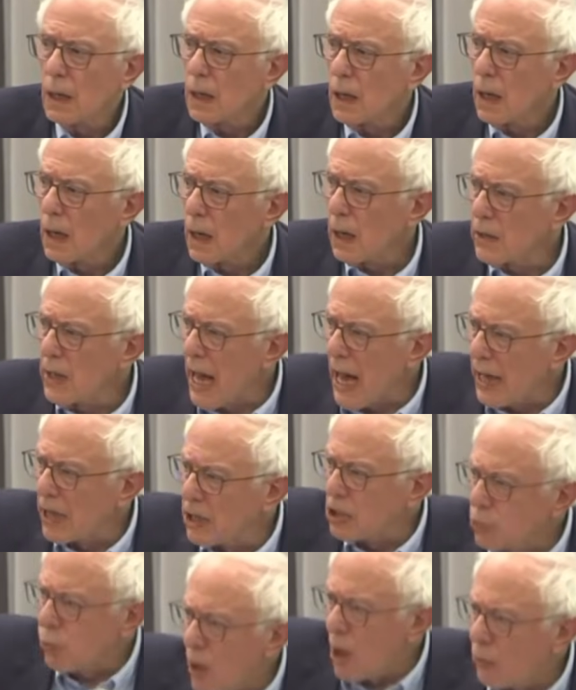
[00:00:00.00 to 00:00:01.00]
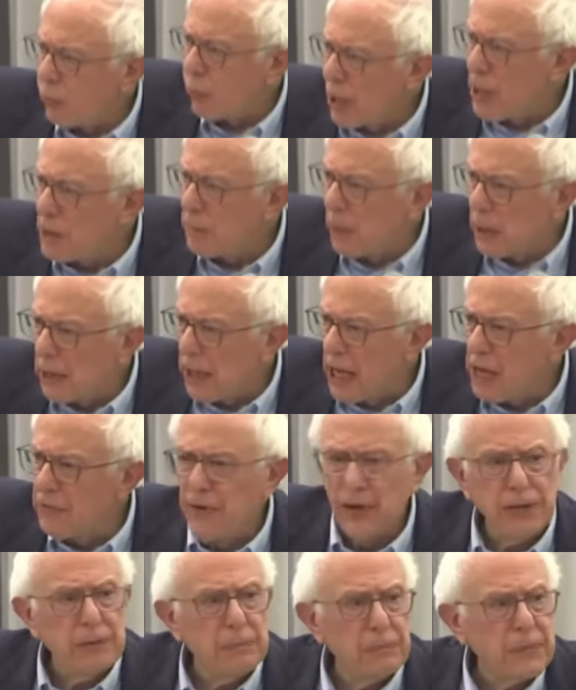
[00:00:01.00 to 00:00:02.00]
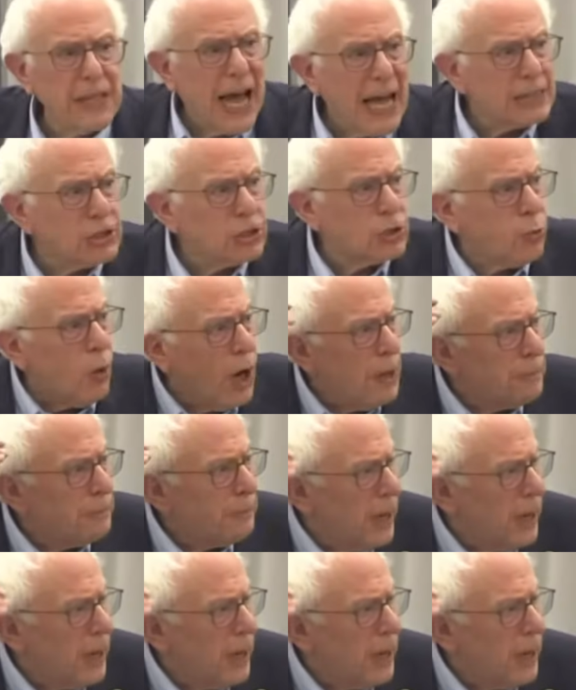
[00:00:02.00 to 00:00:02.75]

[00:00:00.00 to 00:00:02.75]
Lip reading: And that is what we believe in. That's what